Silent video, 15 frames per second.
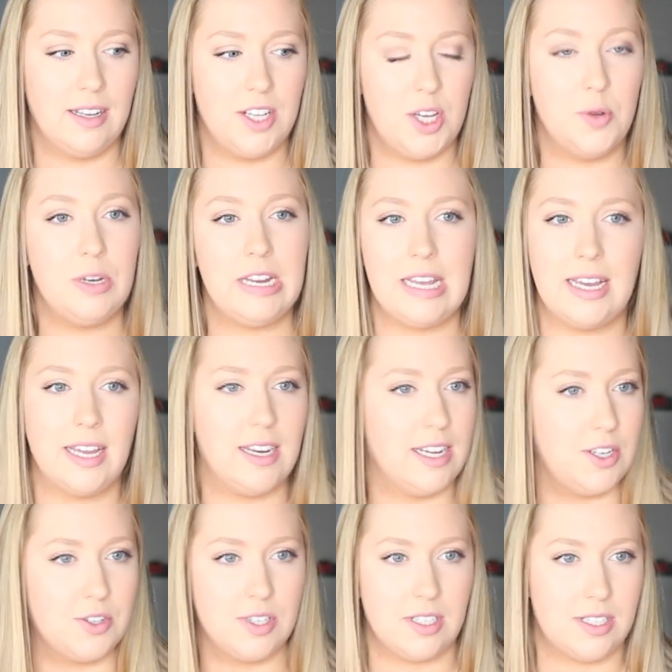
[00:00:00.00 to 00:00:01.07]
unique and
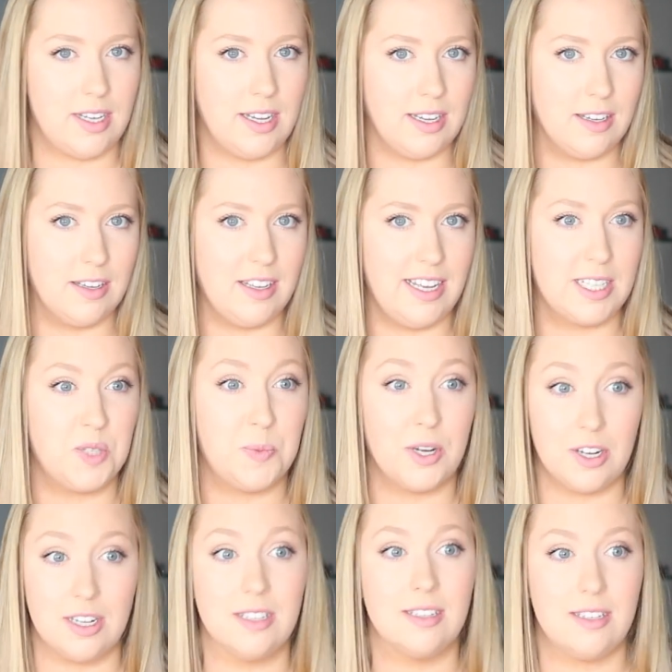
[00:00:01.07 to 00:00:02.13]
interesting
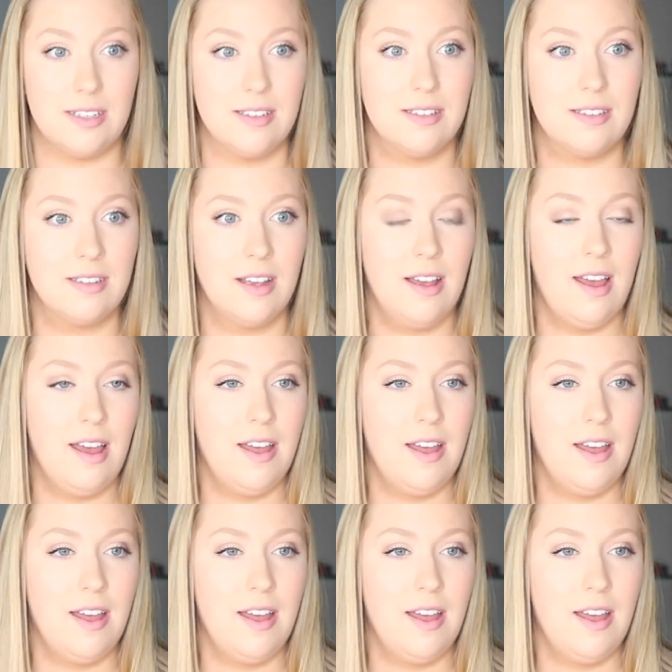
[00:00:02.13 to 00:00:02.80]
experiences